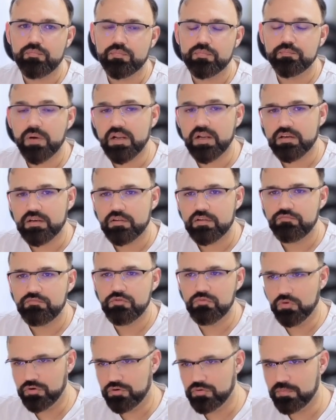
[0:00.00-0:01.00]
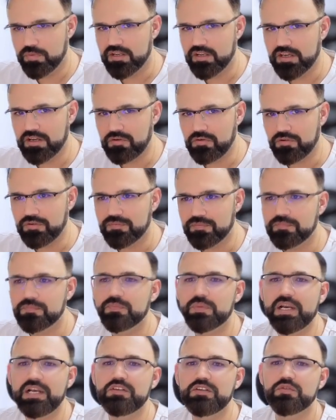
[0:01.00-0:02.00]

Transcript: But we want to build our own, right?